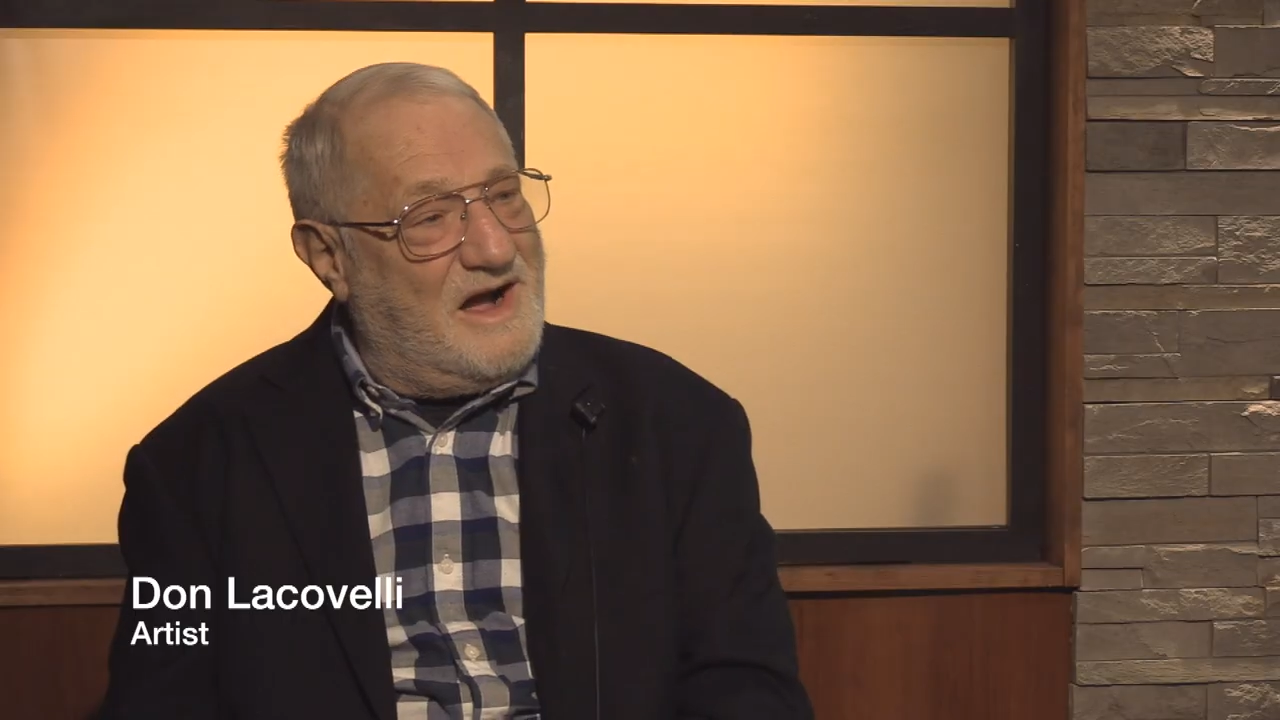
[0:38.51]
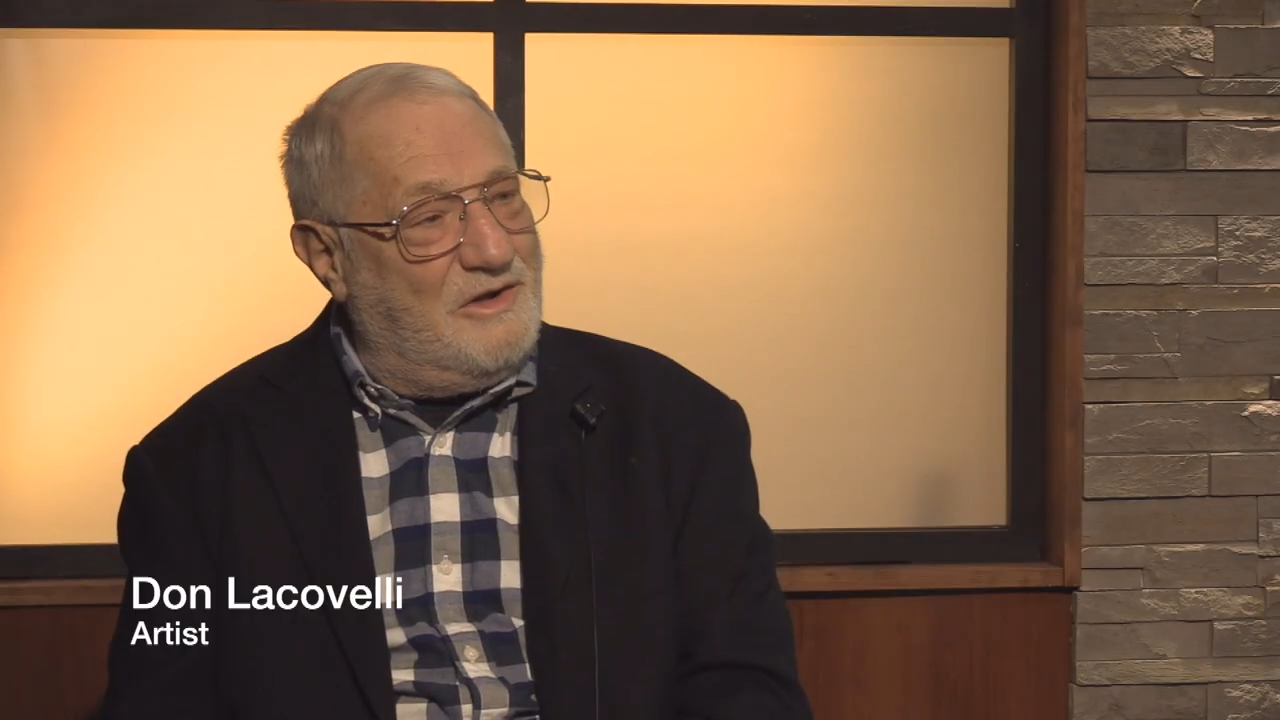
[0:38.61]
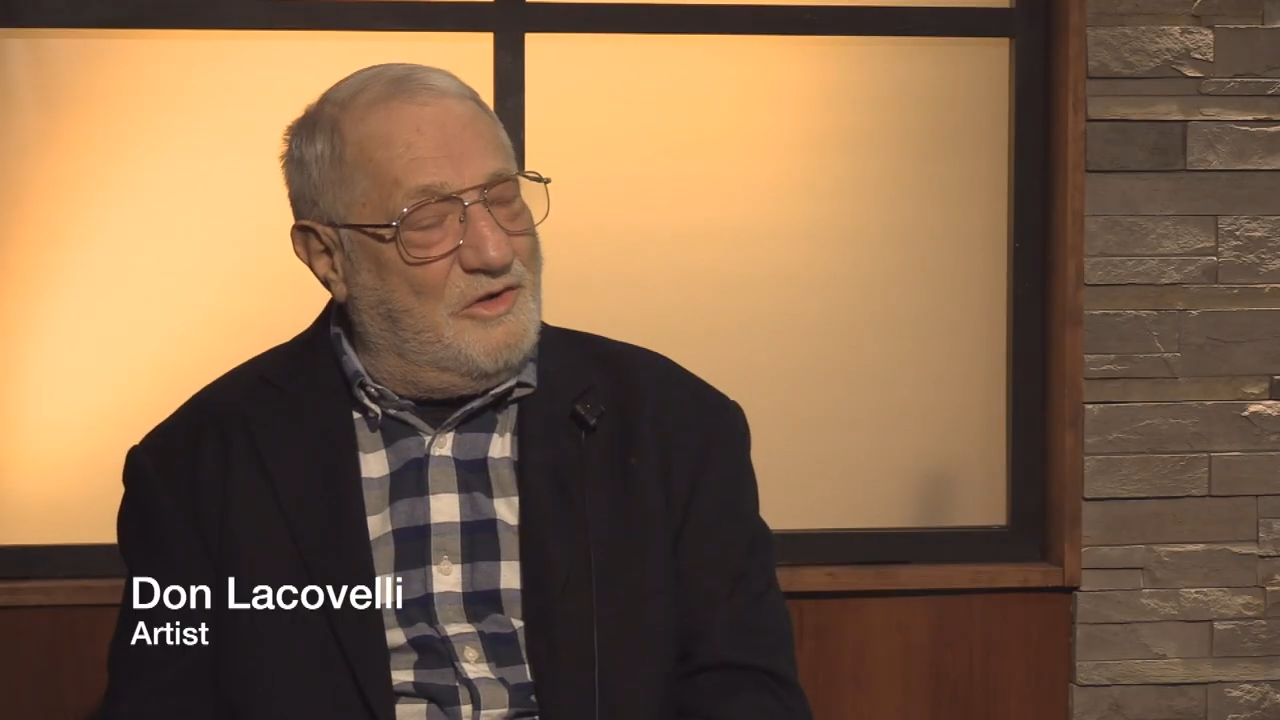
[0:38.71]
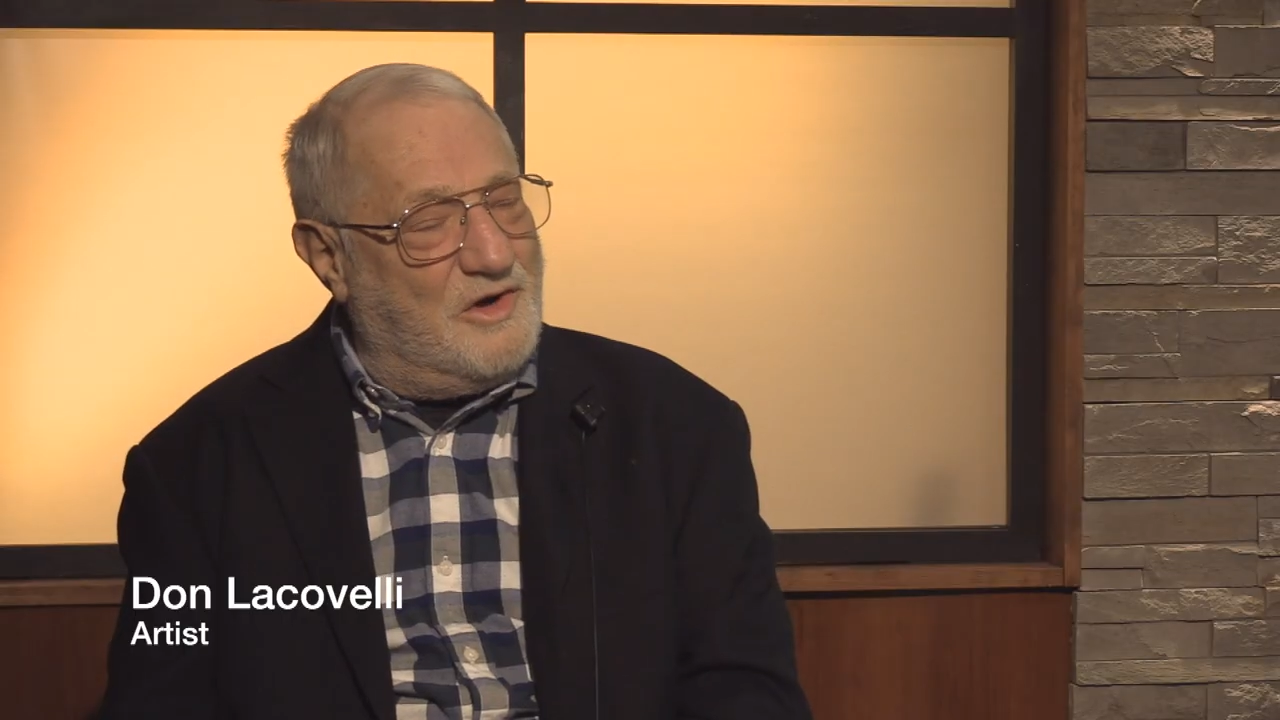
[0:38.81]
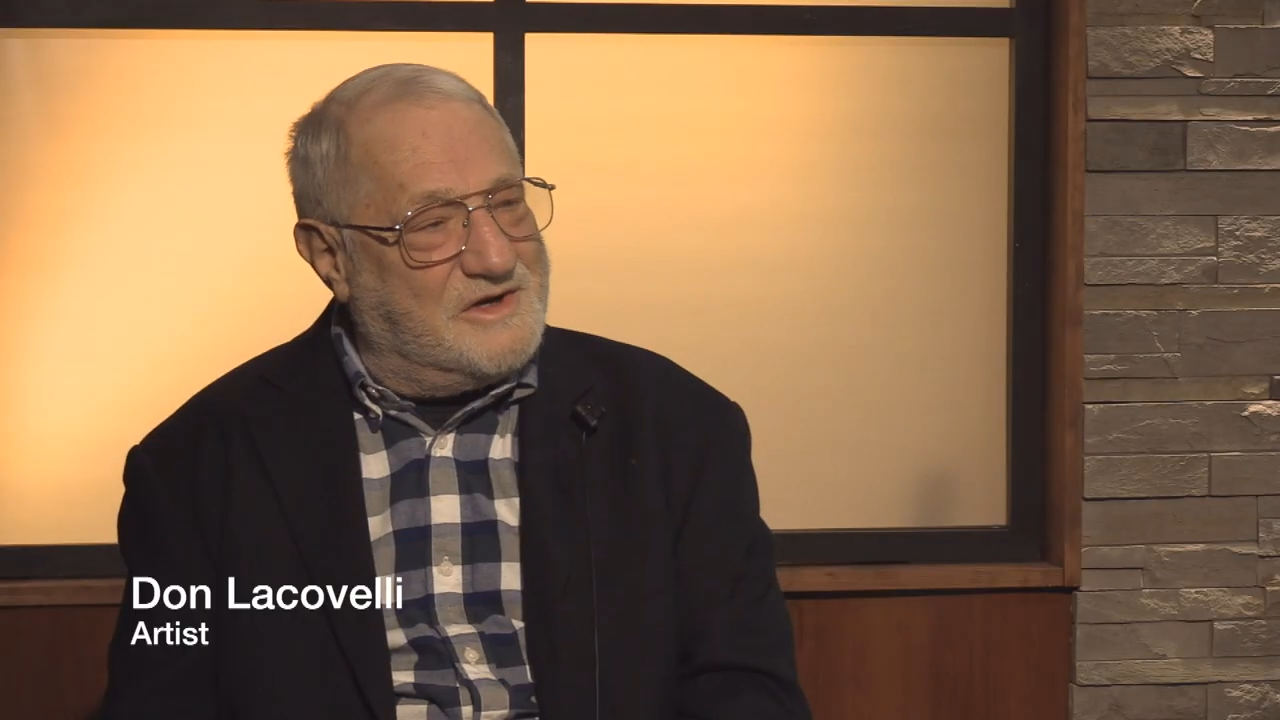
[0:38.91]
How
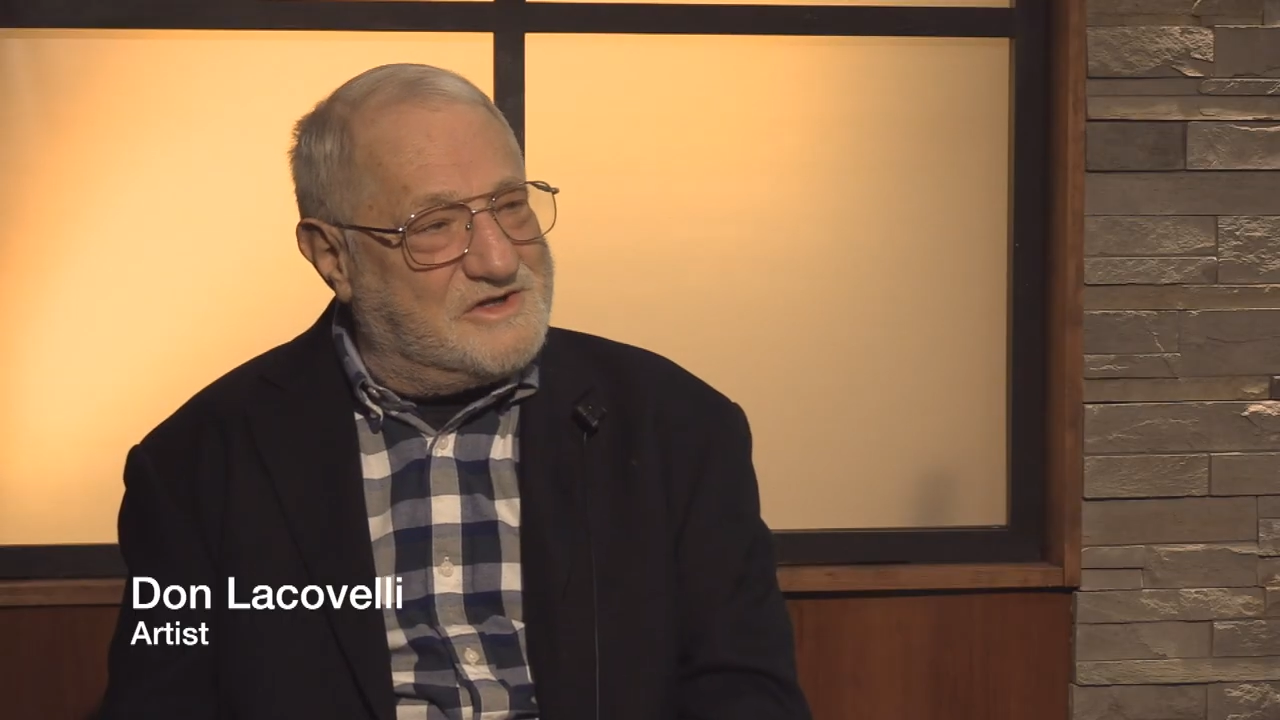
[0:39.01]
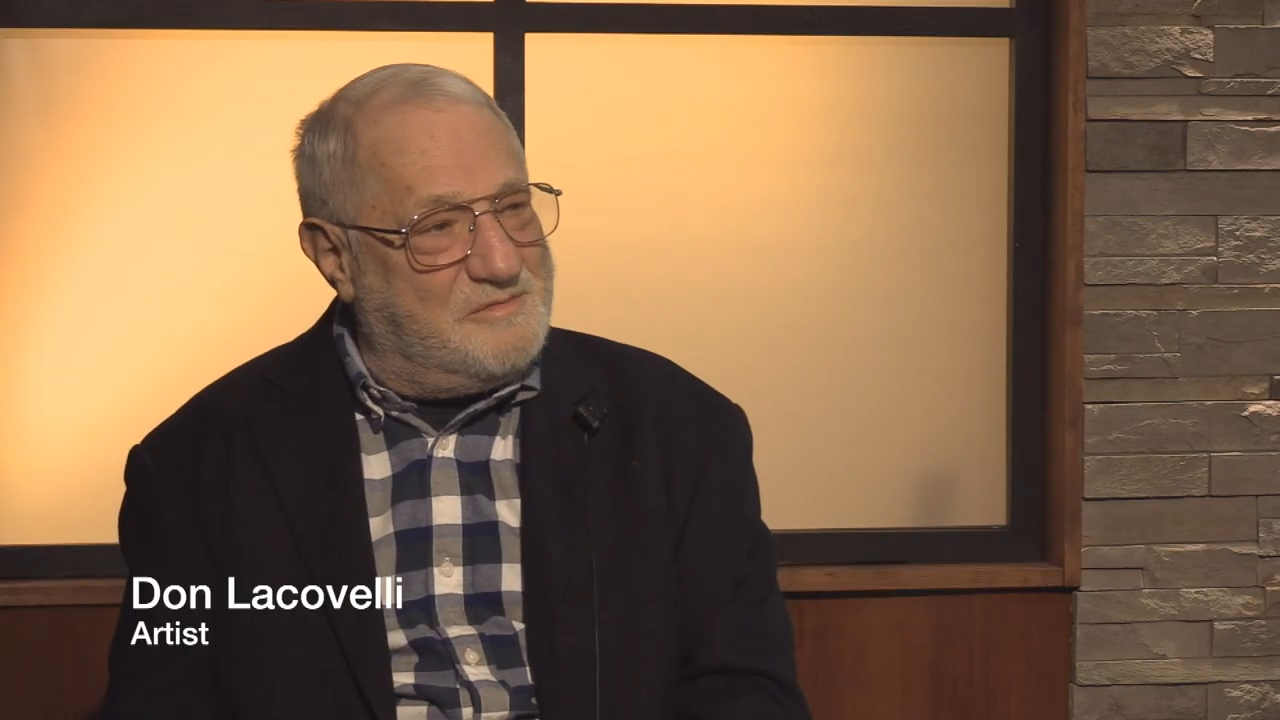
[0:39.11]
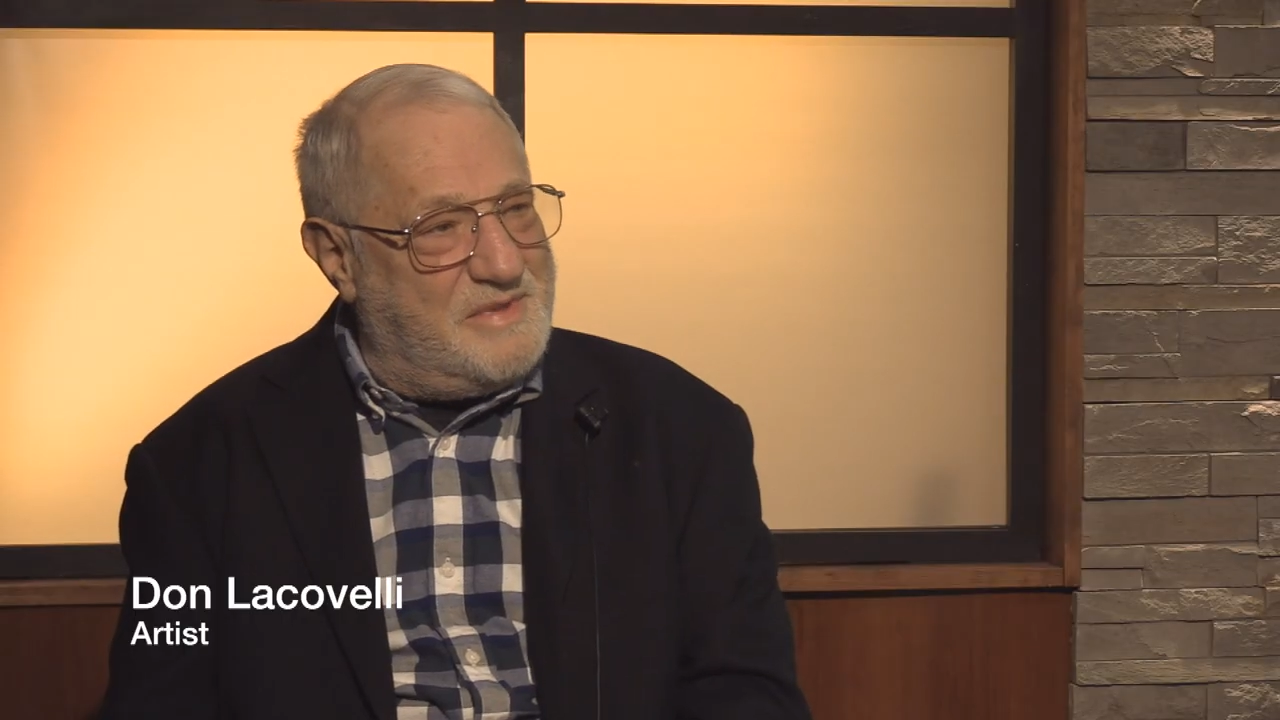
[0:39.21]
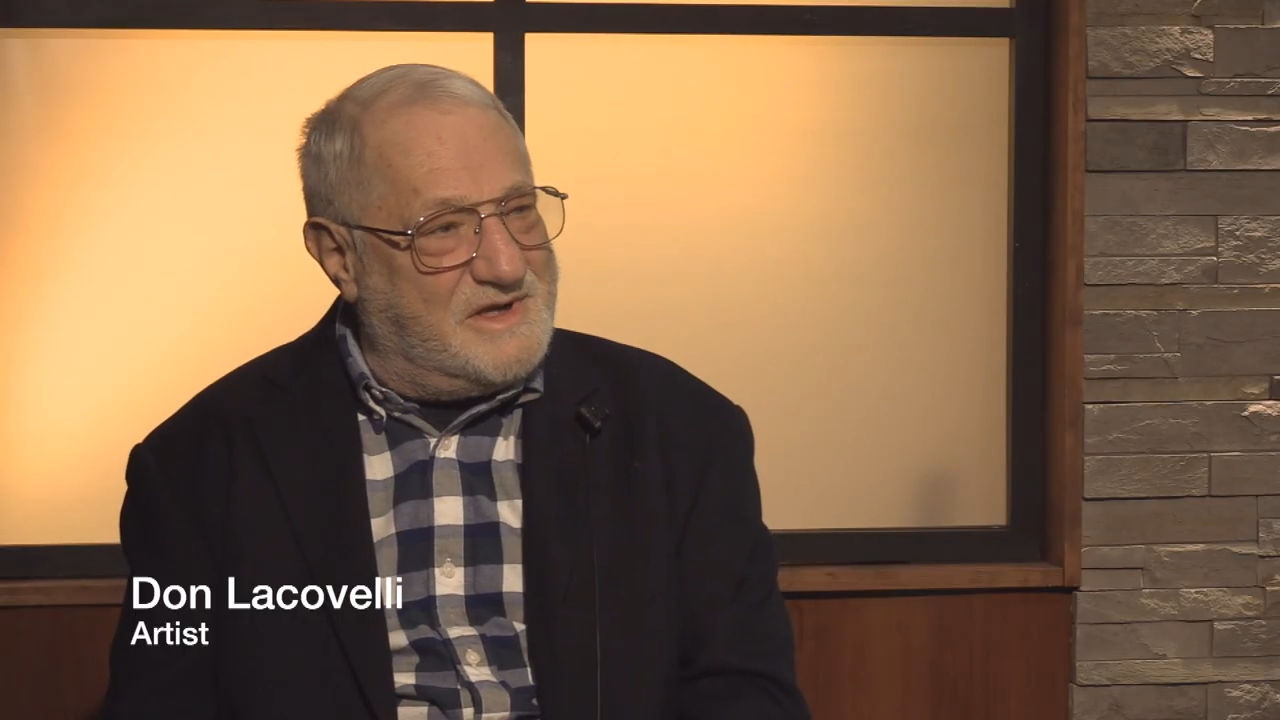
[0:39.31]
long has it